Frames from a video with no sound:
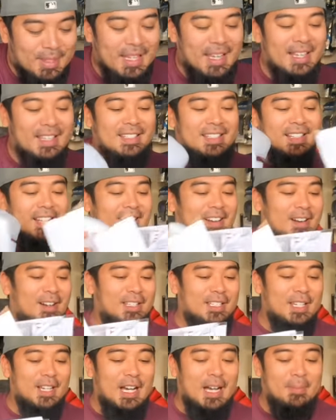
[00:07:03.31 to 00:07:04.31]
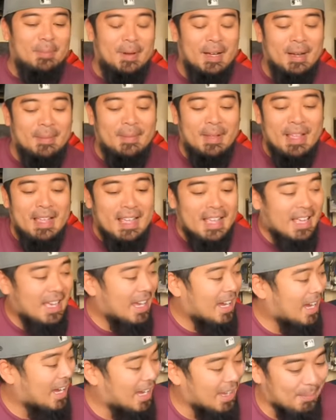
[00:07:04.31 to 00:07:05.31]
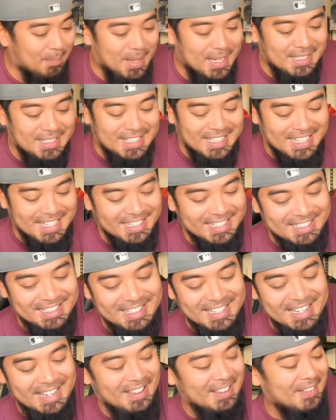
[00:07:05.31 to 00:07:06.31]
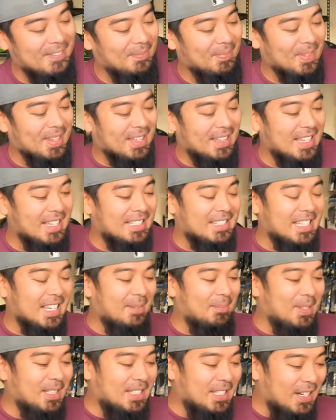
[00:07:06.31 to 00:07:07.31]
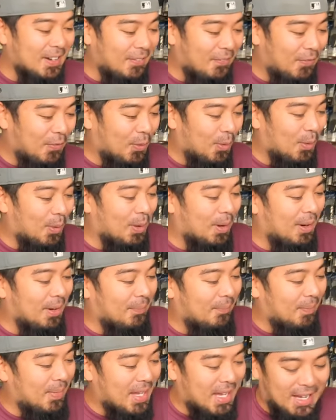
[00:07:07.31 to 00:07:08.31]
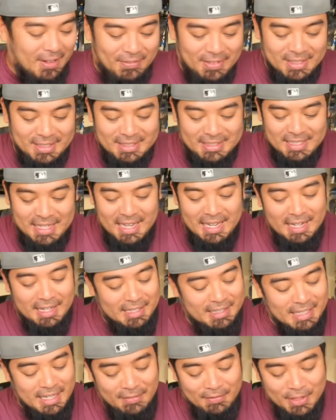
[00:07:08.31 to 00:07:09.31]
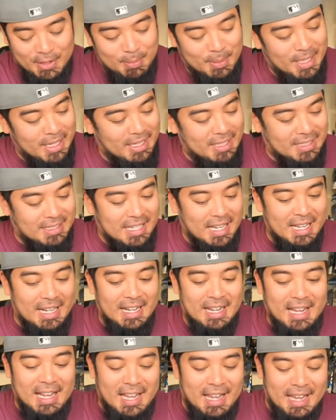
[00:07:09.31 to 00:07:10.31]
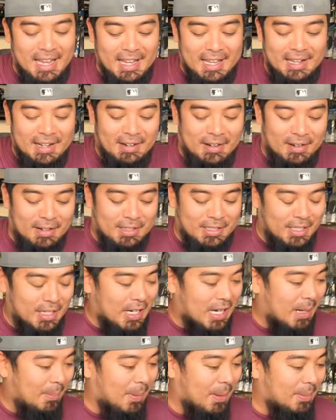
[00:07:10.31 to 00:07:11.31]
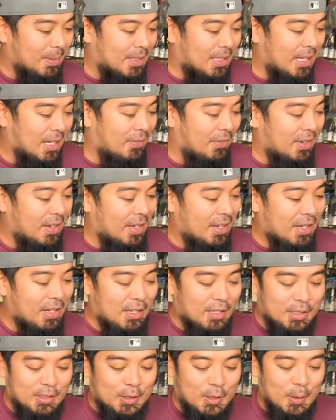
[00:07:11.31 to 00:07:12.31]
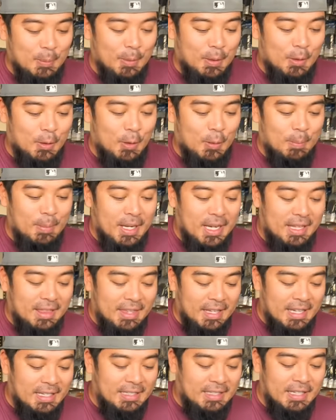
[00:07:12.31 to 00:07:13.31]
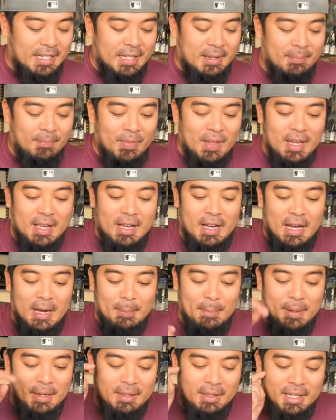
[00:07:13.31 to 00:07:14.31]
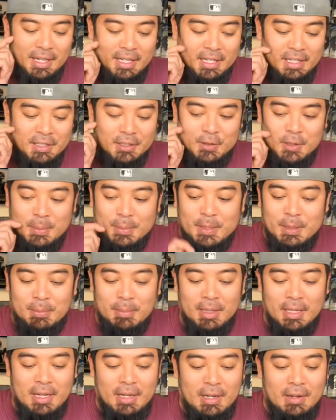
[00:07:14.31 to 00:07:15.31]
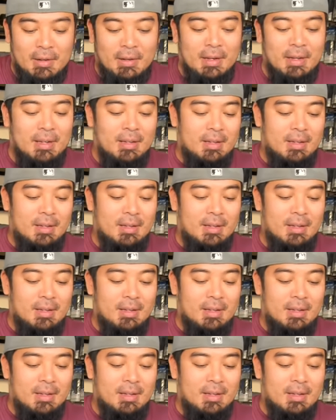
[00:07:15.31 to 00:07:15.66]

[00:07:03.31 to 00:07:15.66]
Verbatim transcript: Thanks a lot, RC Hop Up. Basically, they sent me stuff for Evan's skating, because Evan's big into skating, and RC Hop Up stuff. Super cool. Big thanks to him. I'll put a link in the description below.